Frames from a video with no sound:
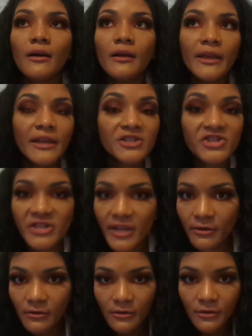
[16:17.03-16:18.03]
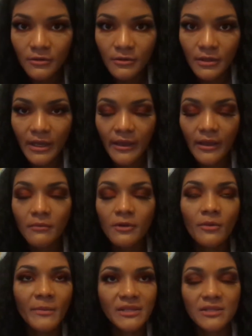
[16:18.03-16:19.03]
in general like
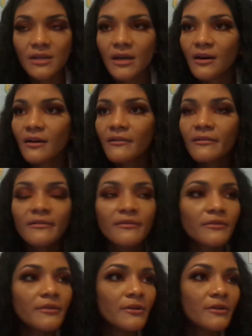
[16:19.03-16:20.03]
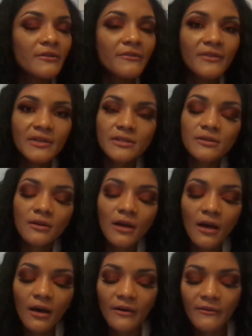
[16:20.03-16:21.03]
your mental health your physical
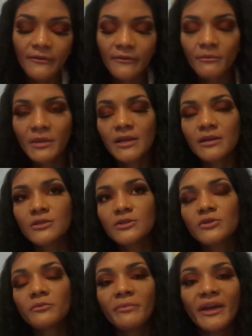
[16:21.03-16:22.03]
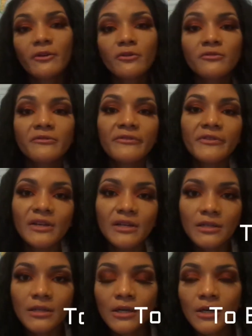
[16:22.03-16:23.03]
health because the better you
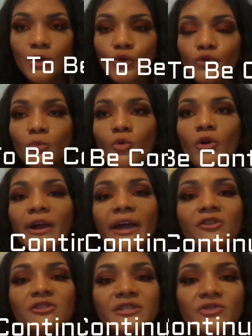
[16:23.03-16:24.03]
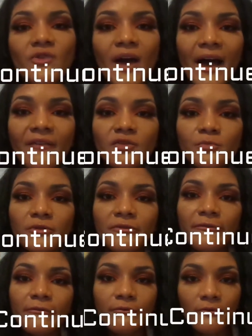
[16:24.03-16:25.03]
feel the more energy you have to put
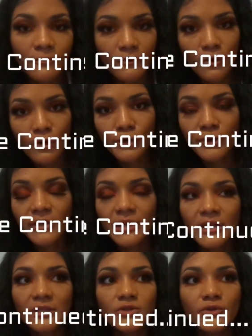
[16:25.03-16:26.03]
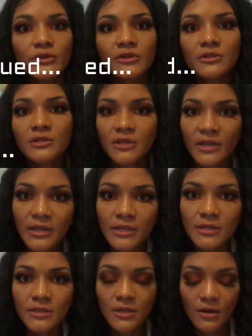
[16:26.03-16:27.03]
forward into your
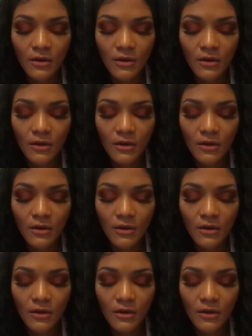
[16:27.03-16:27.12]
studies